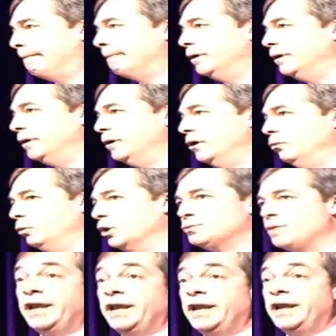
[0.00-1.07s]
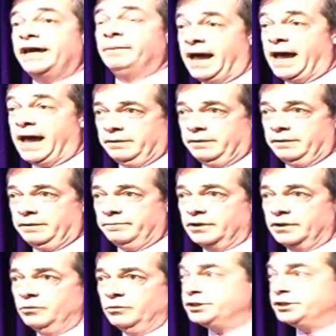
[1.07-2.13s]
was when William Hague
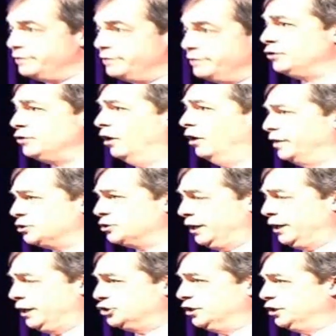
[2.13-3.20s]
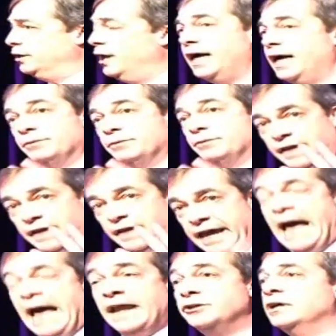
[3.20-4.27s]
was interviewed on this question. It was at the
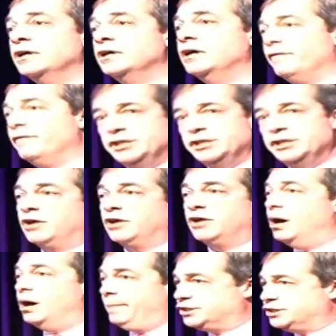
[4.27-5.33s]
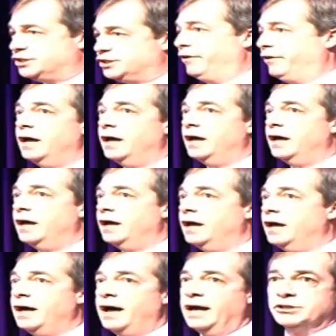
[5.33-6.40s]
end of an interview about Syria,
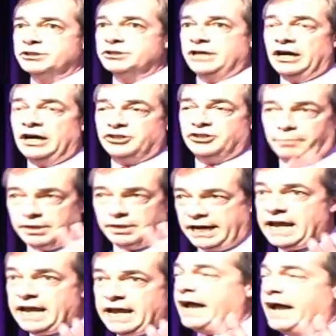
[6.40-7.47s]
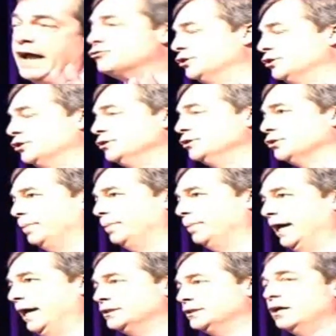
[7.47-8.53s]
and he was asked on the day the extradition took
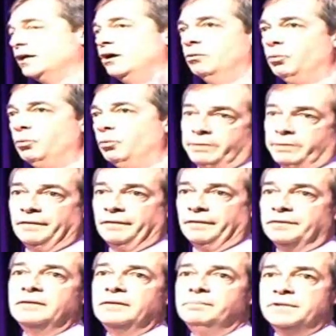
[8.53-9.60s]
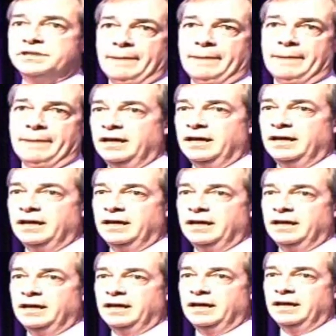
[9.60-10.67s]
place what about Mr. Tappin's
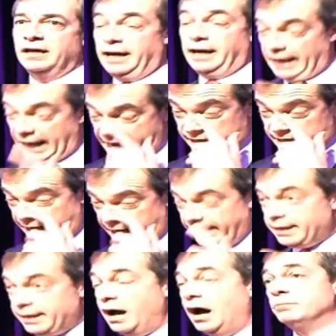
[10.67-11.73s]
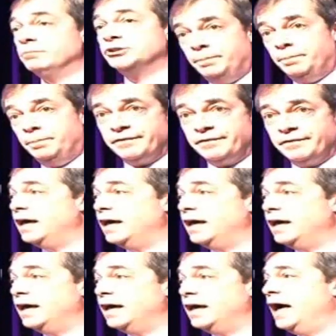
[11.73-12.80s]
case? And Hague said, I'm too busy for
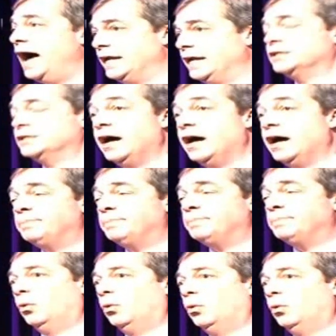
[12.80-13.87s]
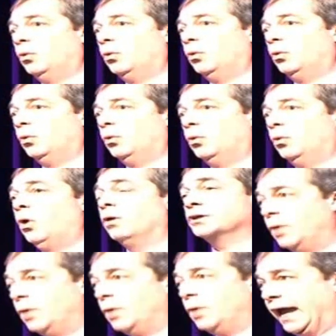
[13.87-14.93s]
that. And he turned his back and he walked away.